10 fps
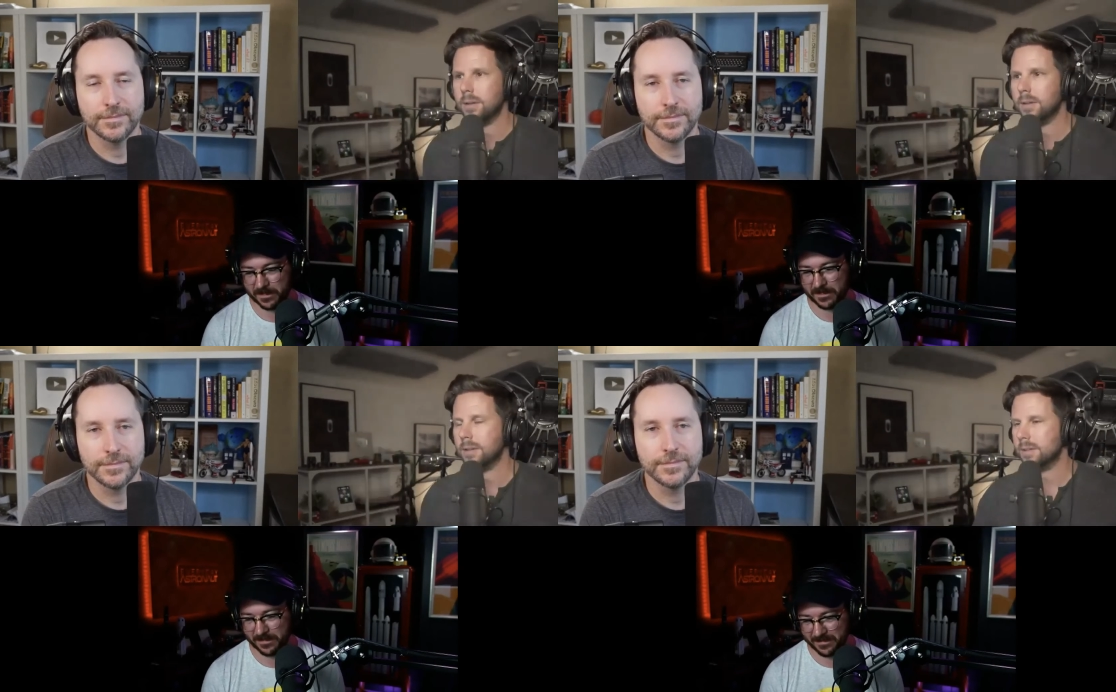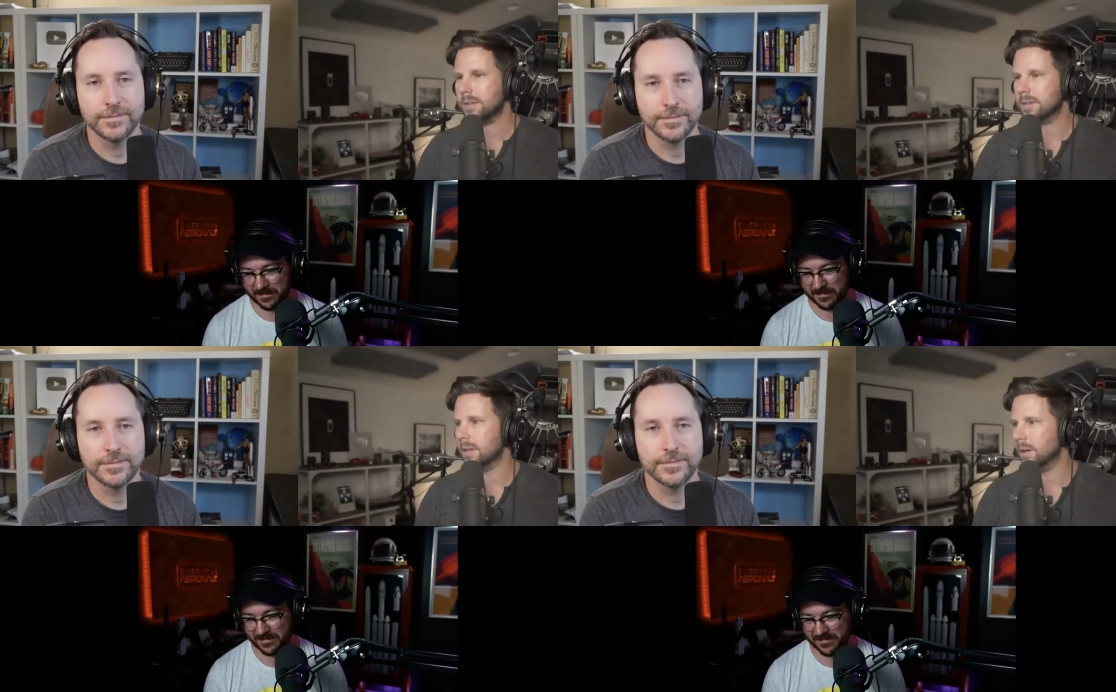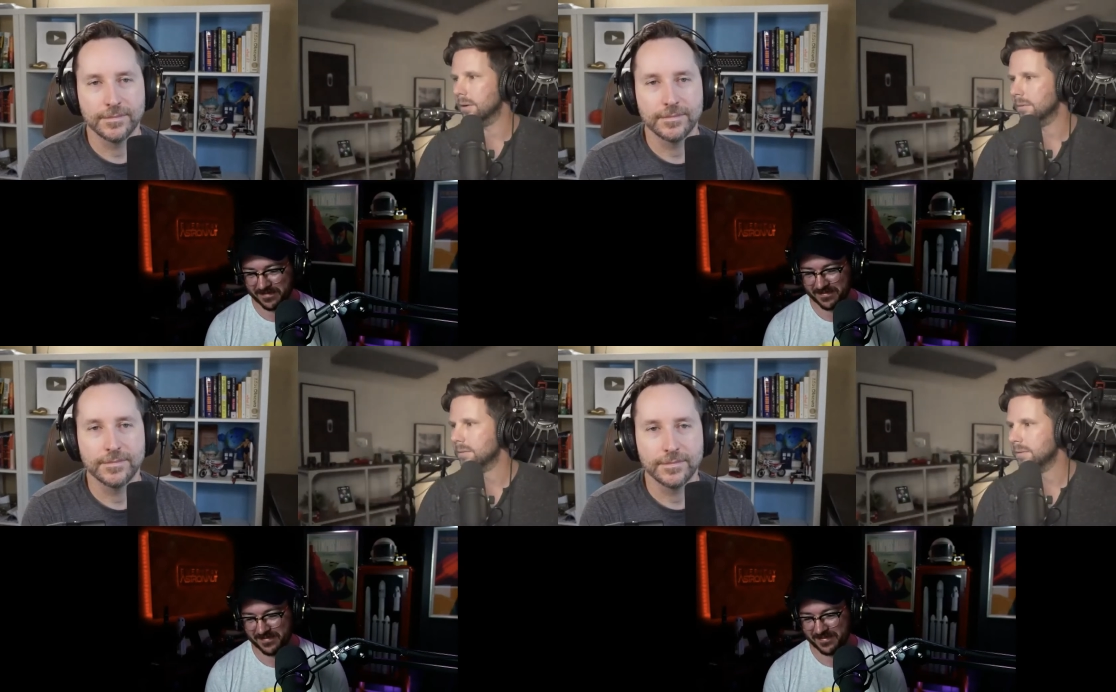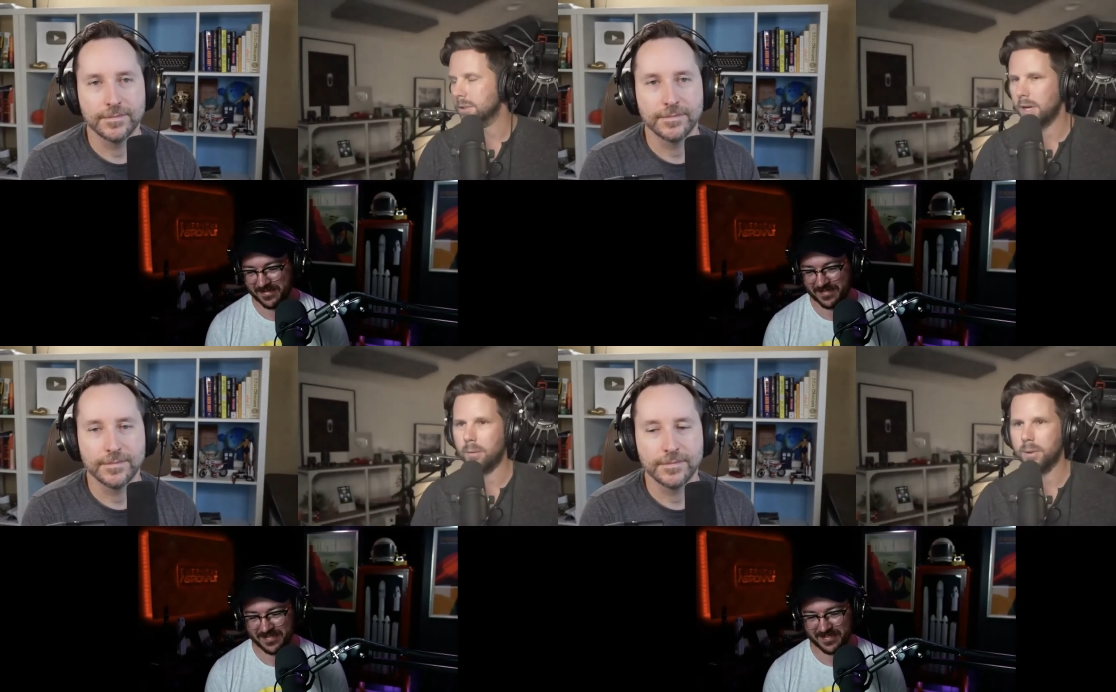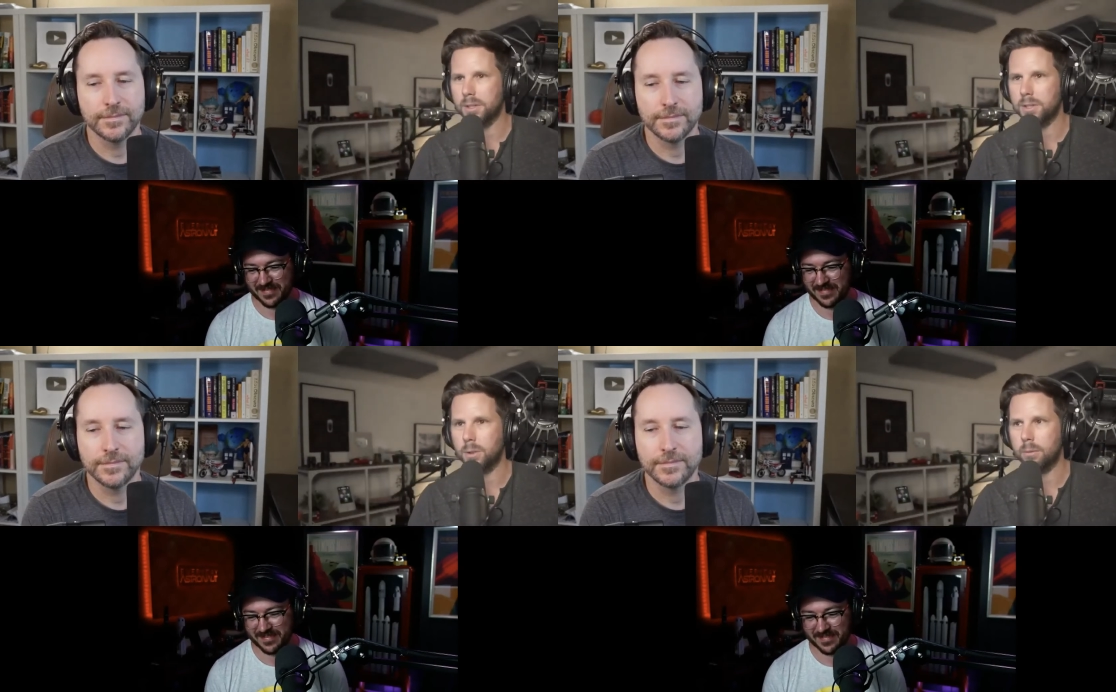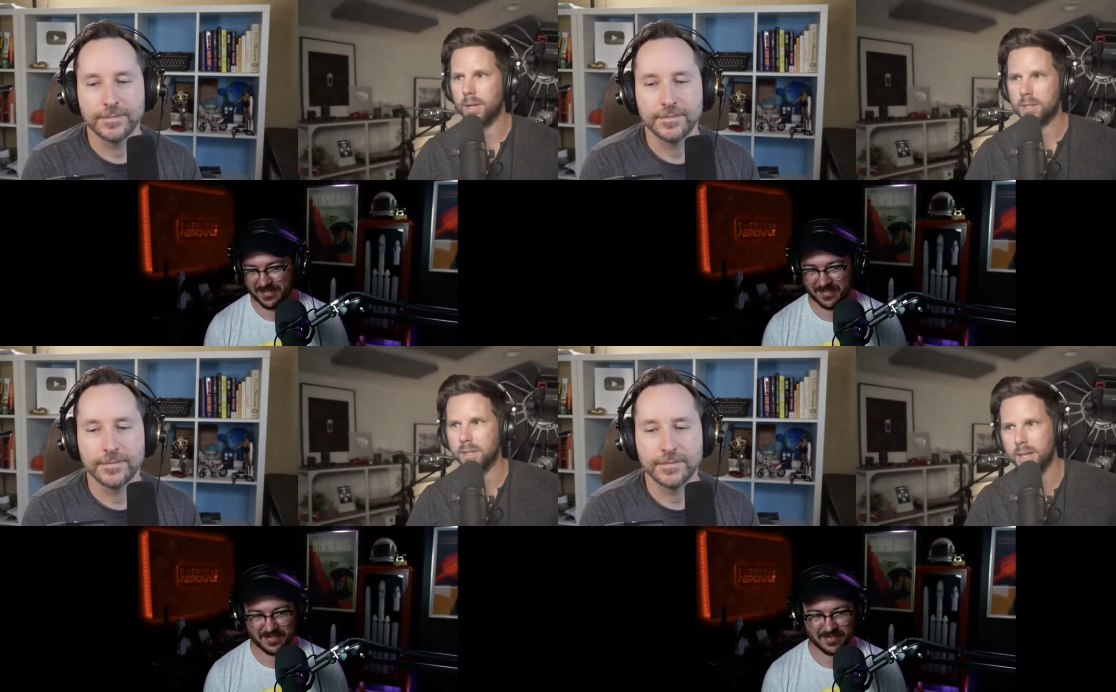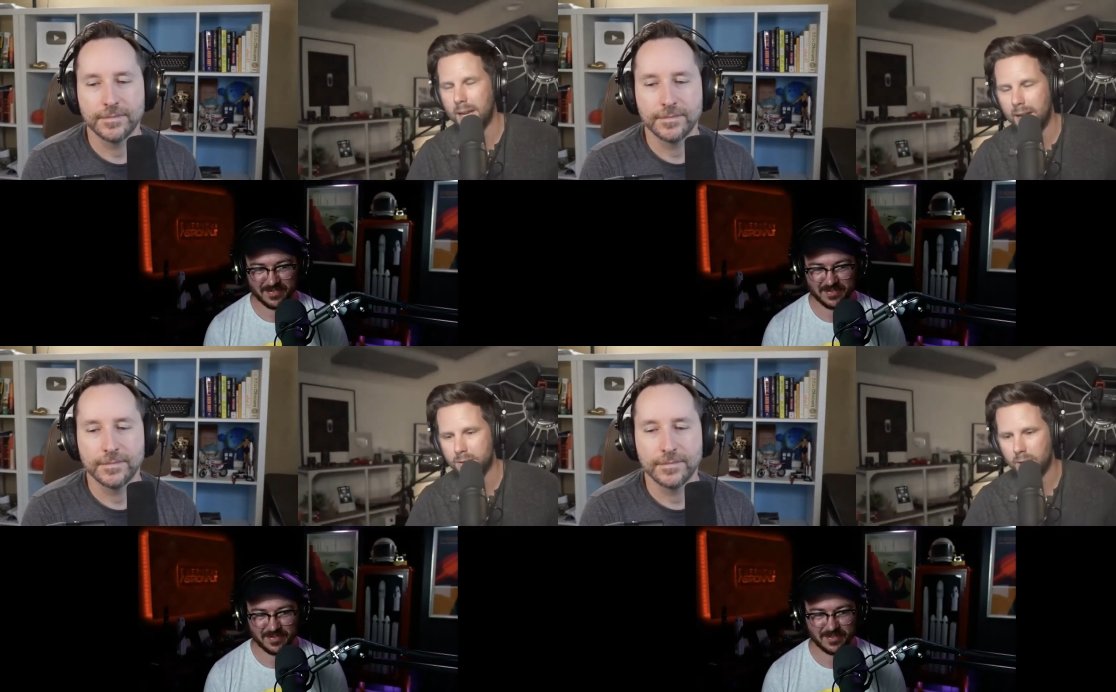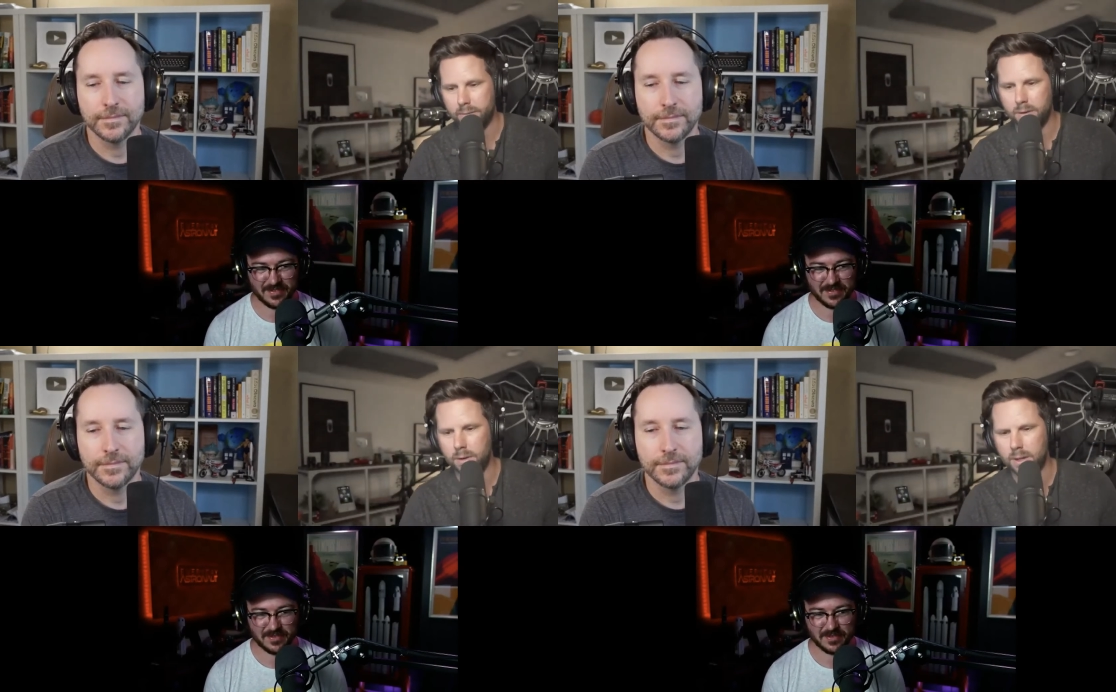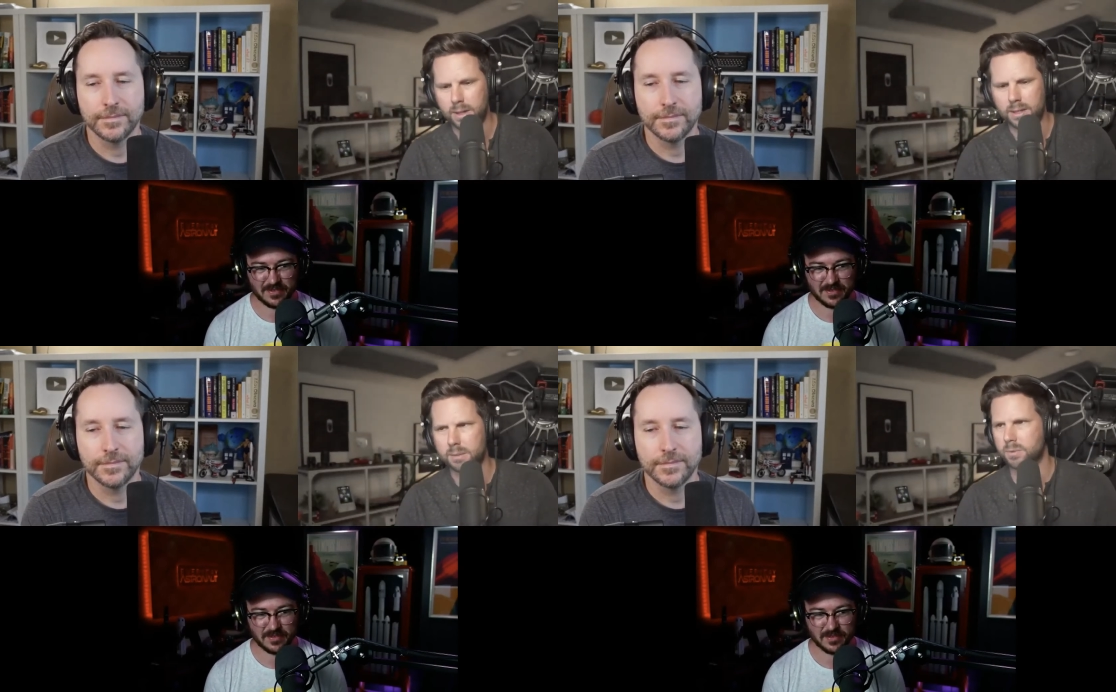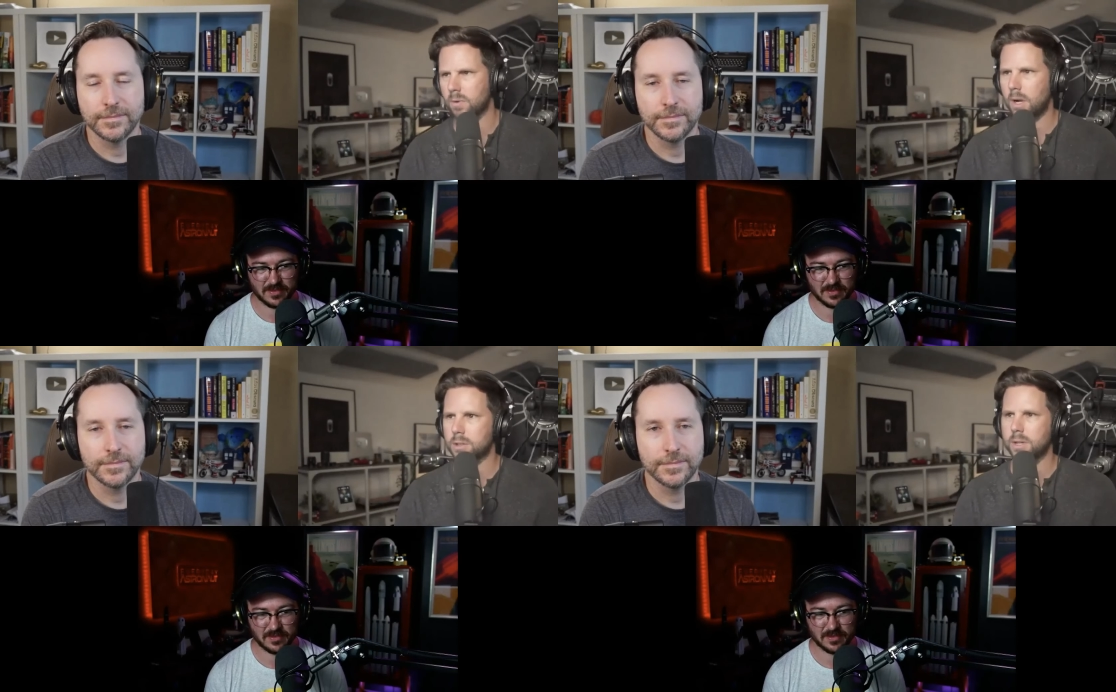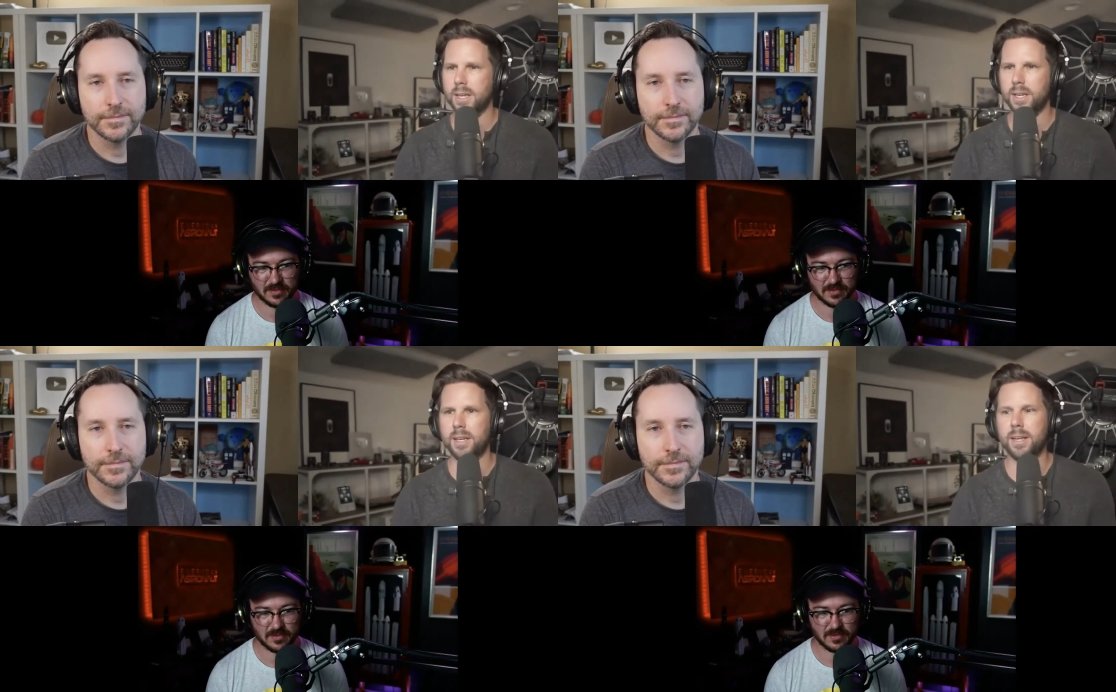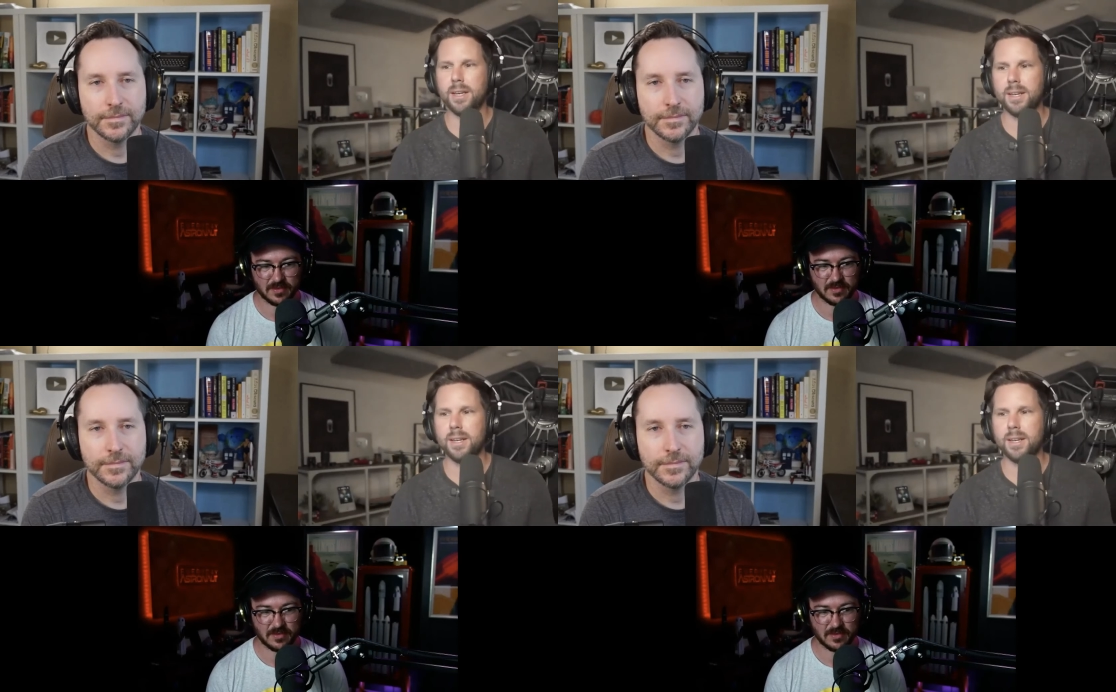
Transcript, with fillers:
Speaker 1: Mm-hmm. So you're not really doing much. And the guy driving, I think his name's Roger Hickey.